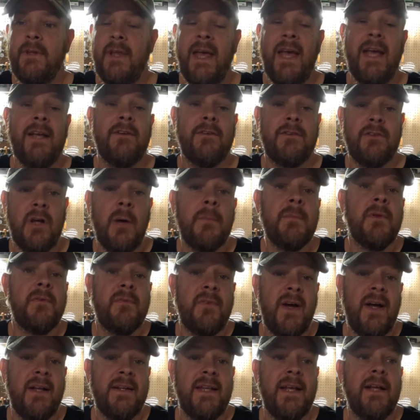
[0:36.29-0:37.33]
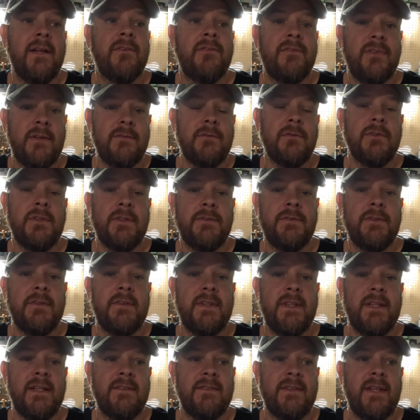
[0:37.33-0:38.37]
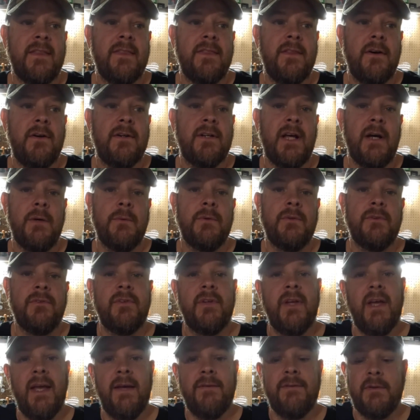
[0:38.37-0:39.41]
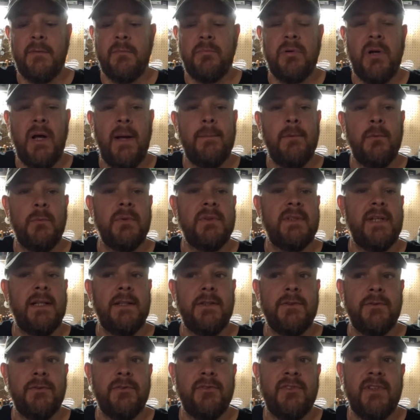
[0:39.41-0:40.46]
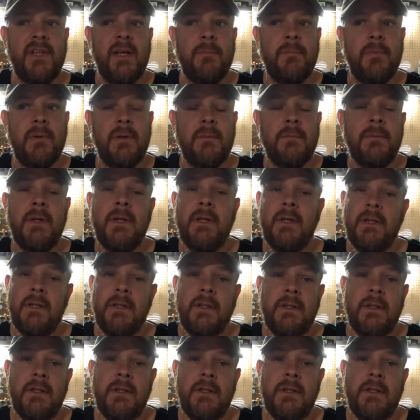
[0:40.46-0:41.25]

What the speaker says: to find out several different things. I thought I was having a problem with that little step up.